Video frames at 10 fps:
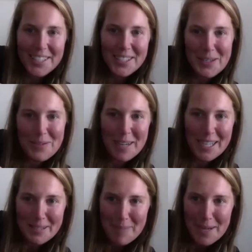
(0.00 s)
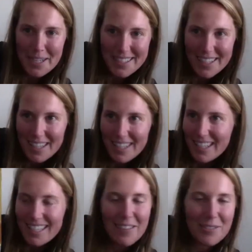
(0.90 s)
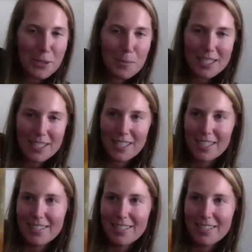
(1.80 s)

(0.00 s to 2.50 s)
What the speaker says: too much, but never too much glitter.